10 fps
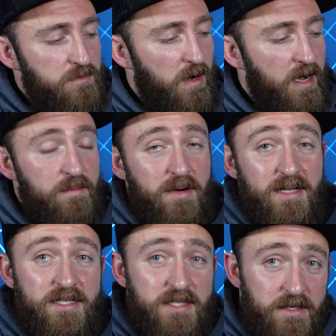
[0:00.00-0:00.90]
wide, but
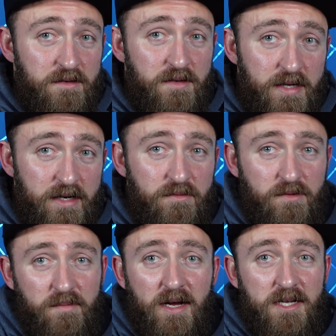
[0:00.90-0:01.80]
it's still there
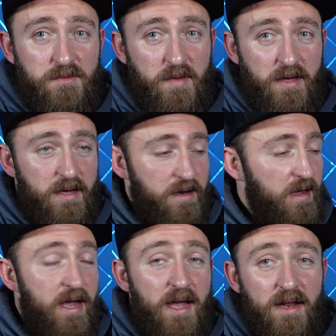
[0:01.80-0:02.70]
from last
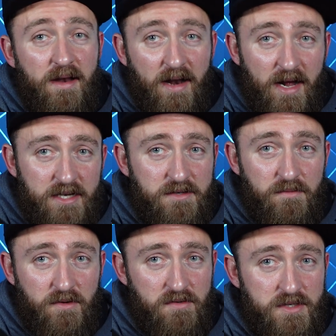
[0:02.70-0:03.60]
weekend, and it
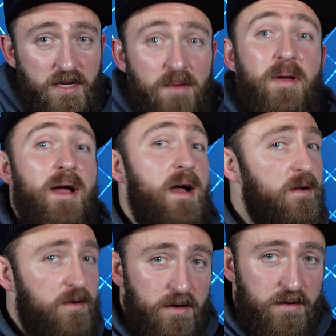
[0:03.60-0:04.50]
hasn't frozen up at
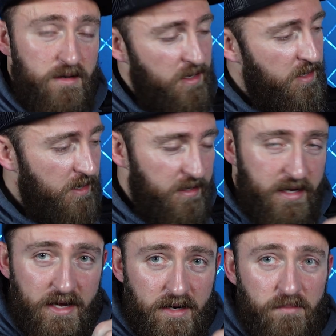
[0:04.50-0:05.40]
all.
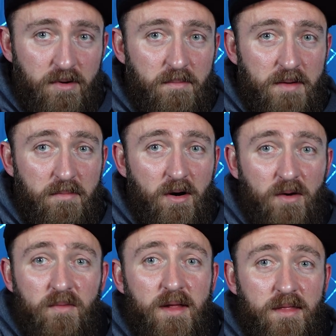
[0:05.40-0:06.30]
Again, I put my
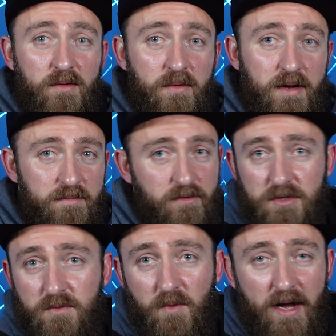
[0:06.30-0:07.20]
bar right through it,
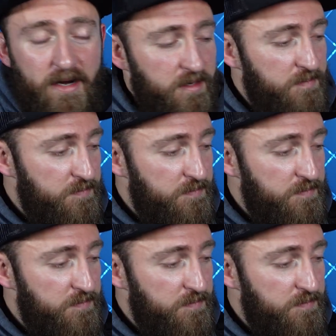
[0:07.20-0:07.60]
first whack.